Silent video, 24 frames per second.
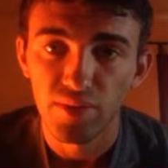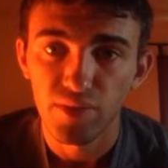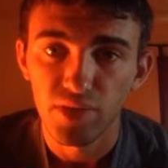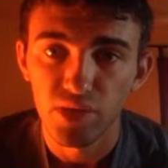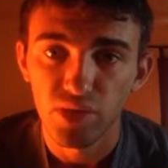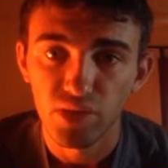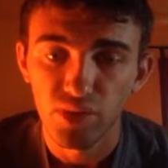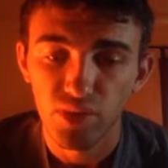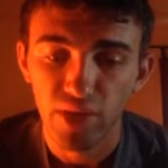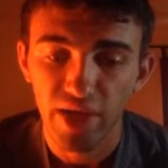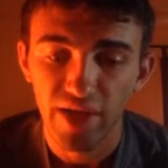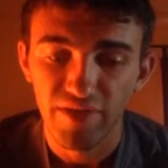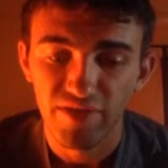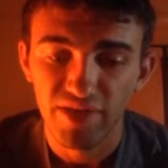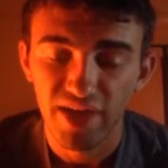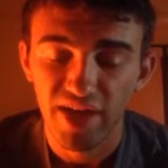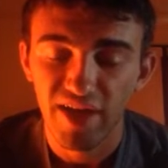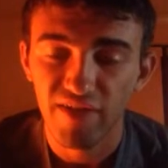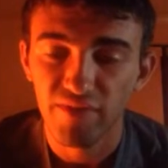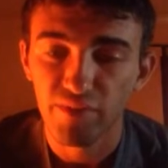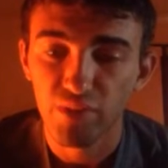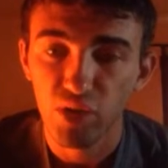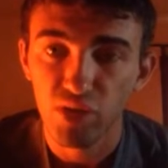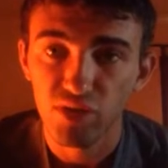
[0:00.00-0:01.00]
You have to
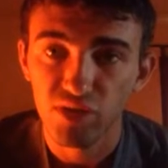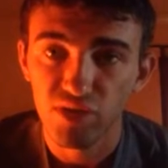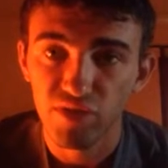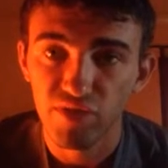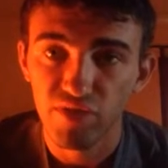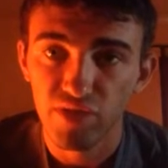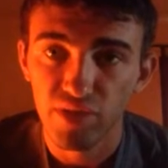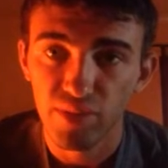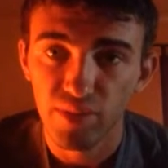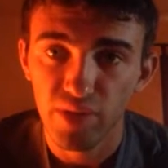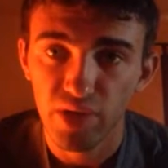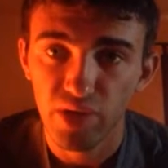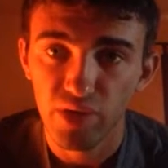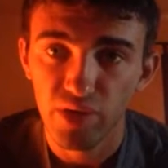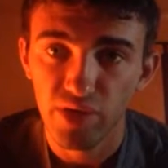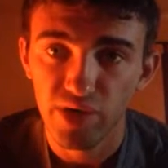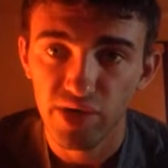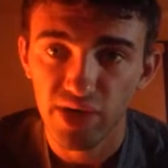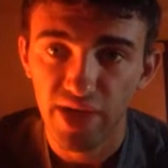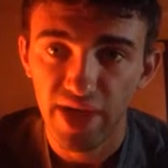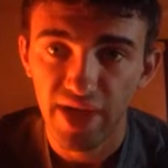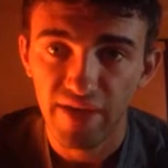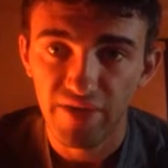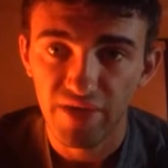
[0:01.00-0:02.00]
have both of them in order
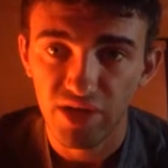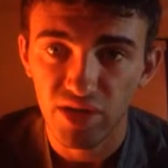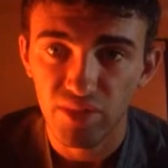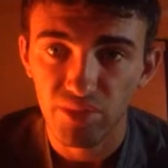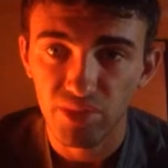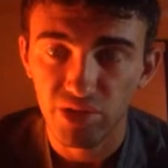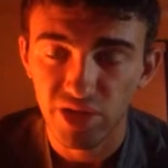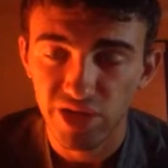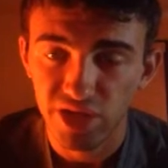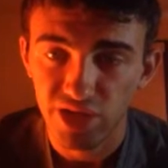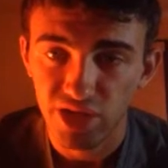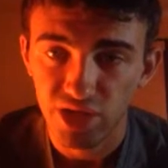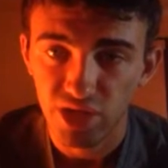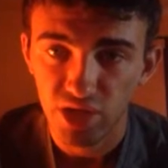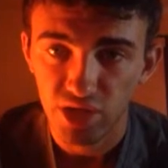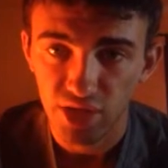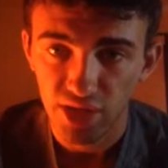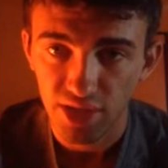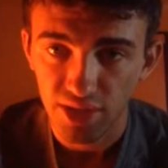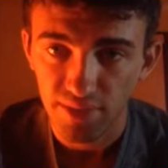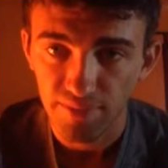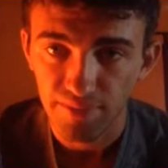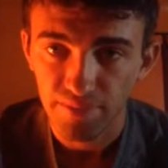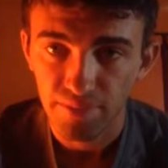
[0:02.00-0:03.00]
to have a complete
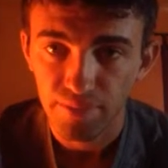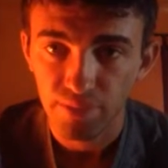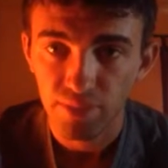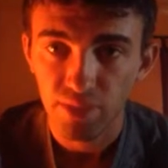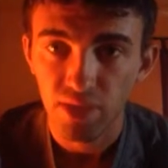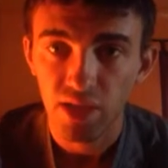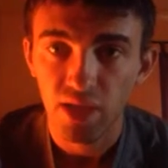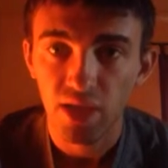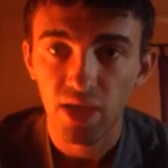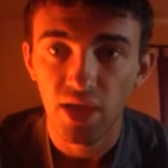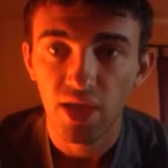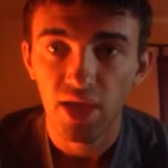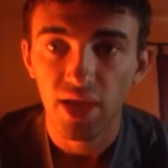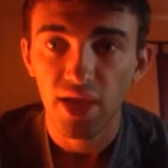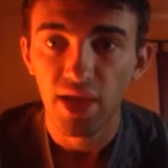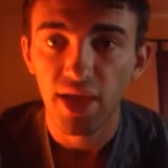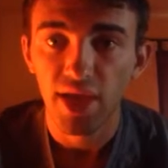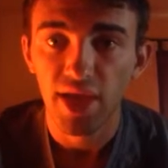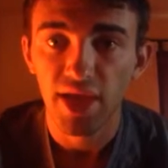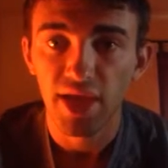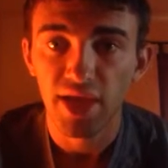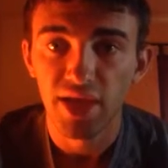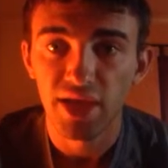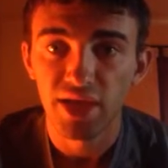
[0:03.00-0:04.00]
circuit.
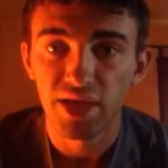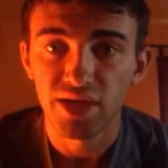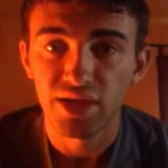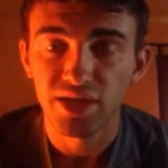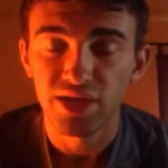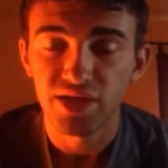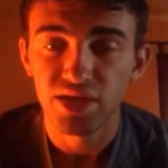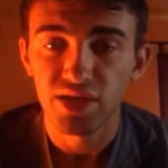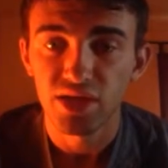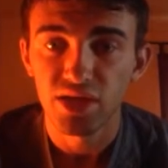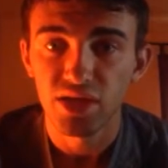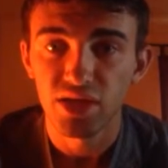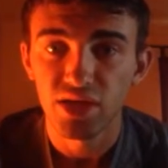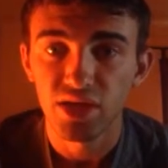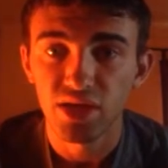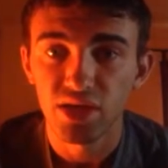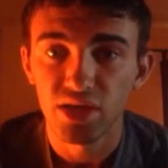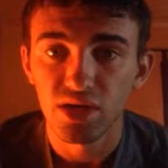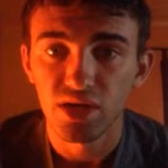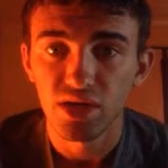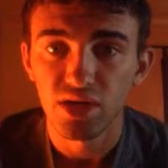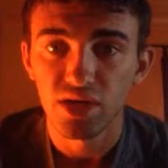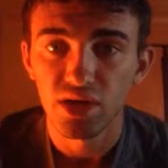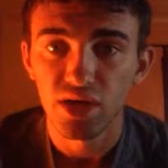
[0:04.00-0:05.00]
And
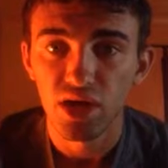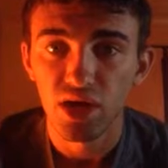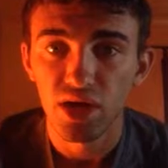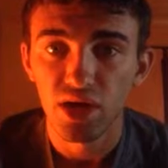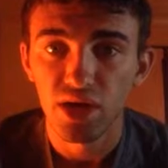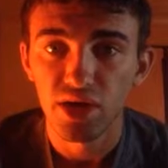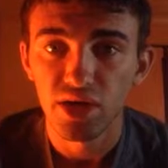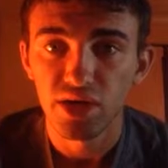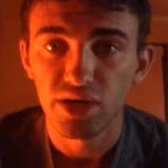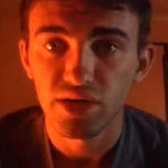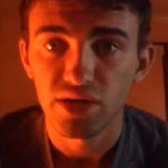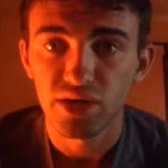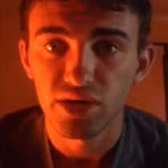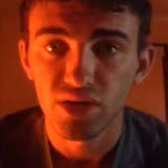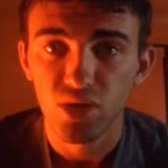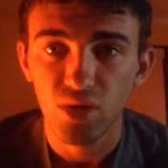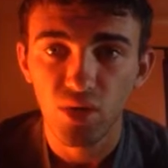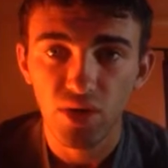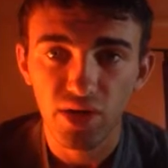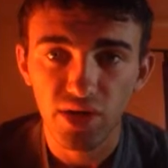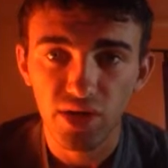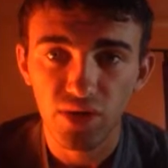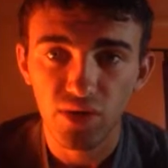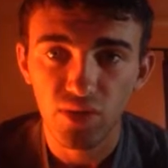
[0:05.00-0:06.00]

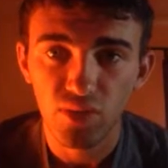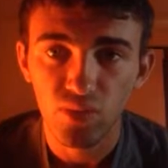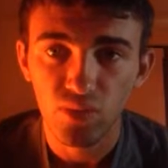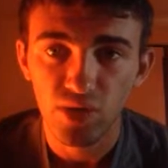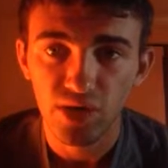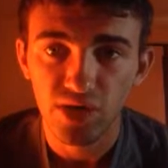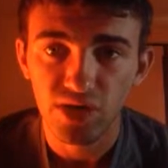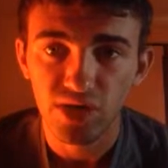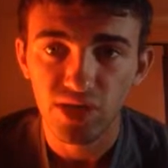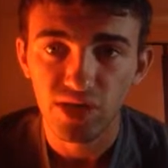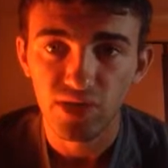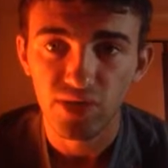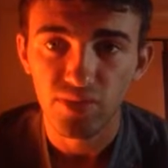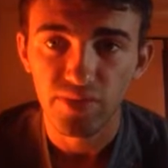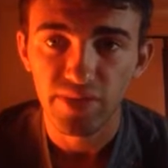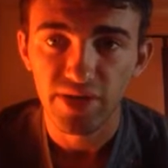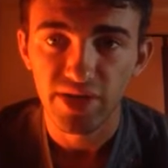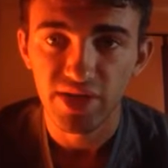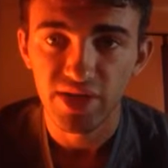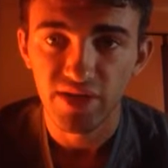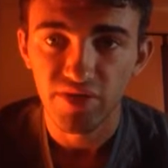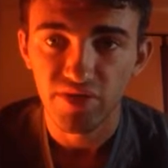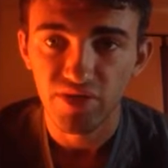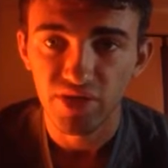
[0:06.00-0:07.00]
orgone works a little
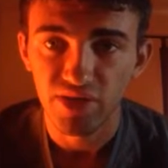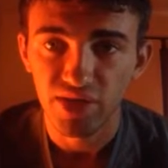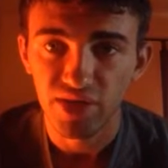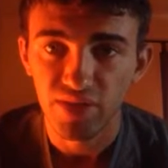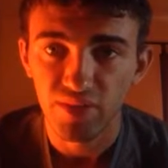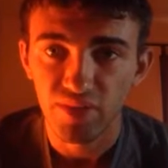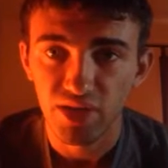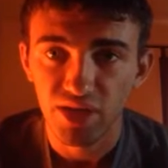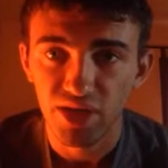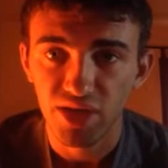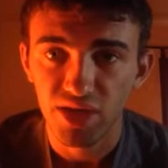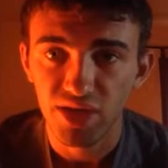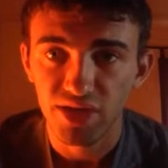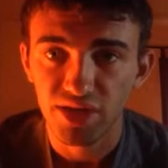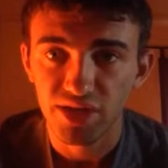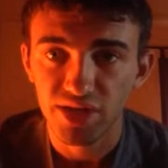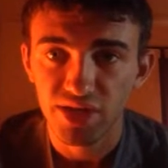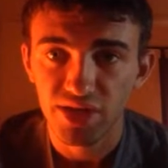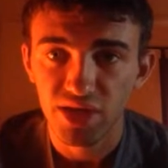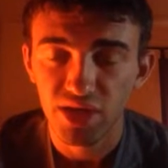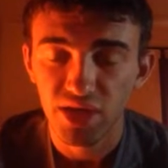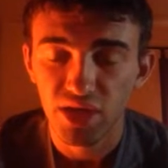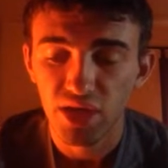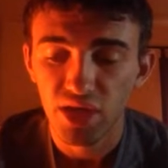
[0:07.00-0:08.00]
bit differently
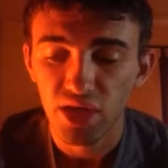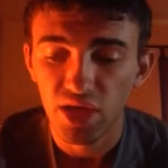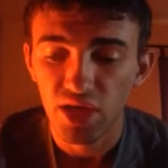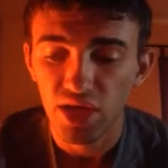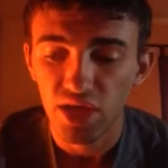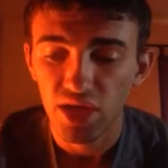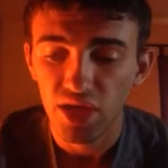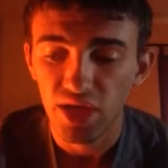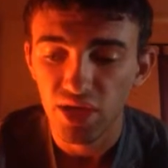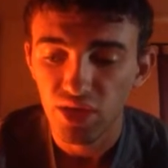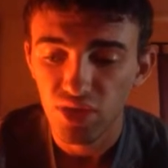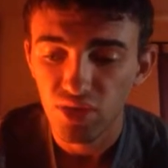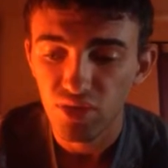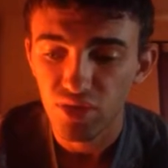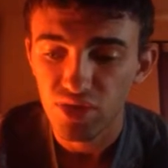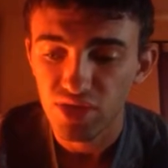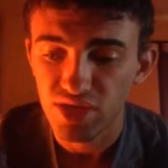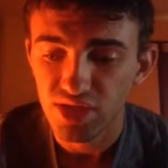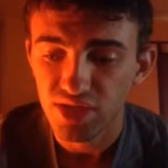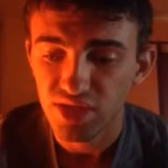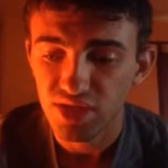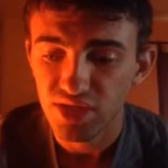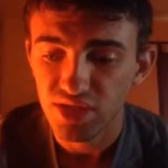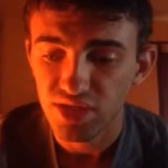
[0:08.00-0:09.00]
because it
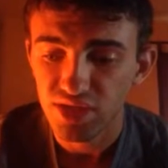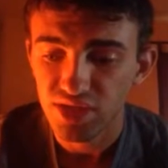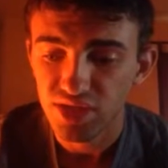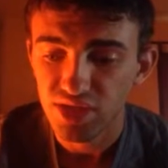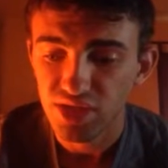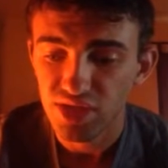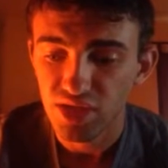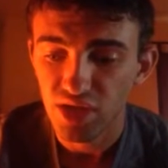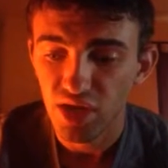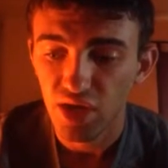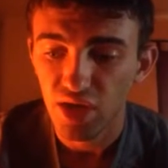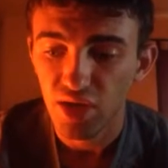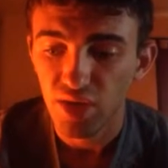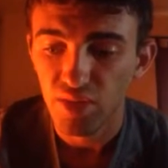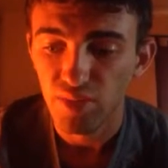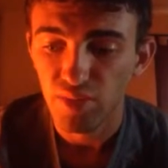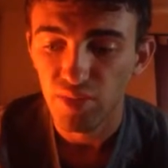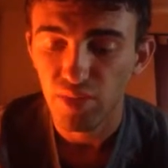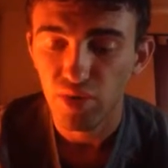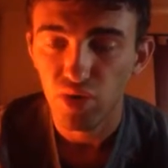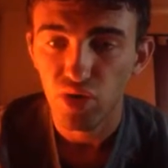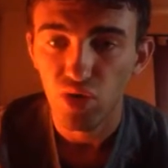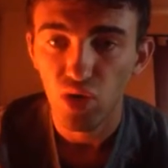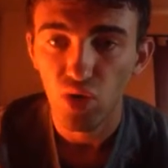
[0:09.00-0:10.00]
uses
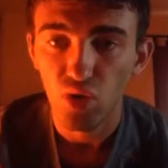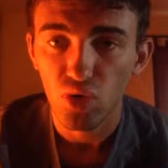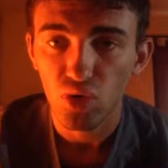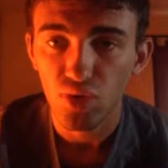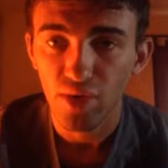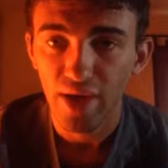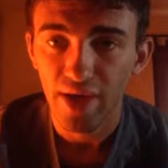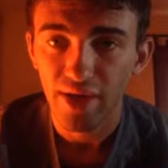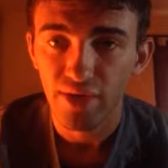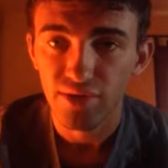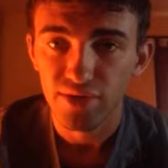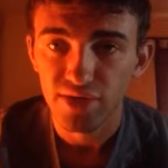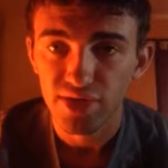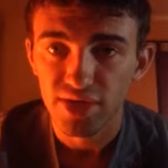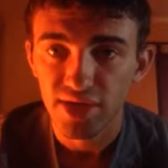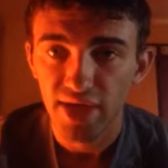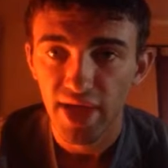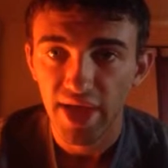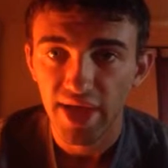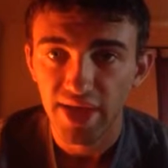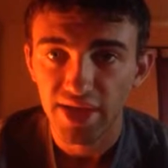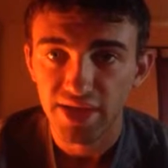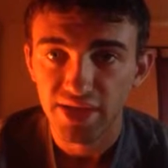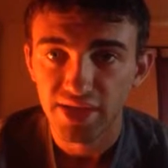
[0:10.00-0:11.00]
no ground
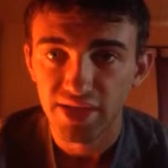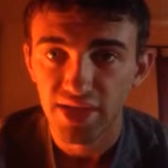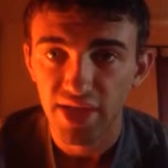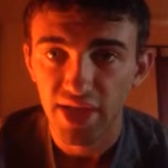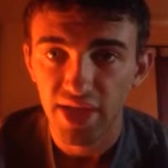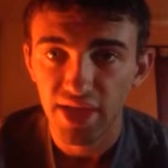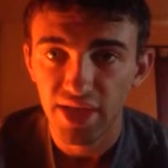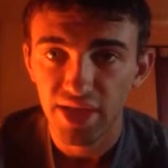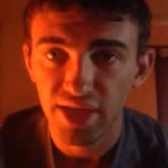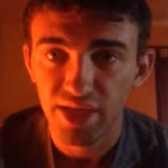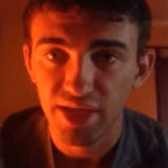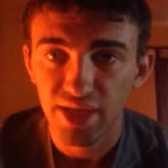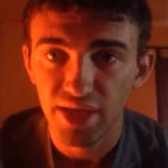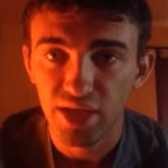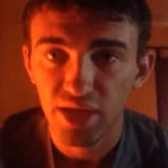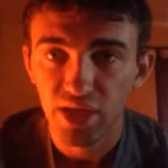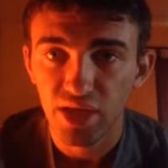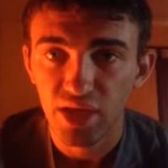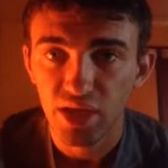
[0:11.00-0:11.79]
as a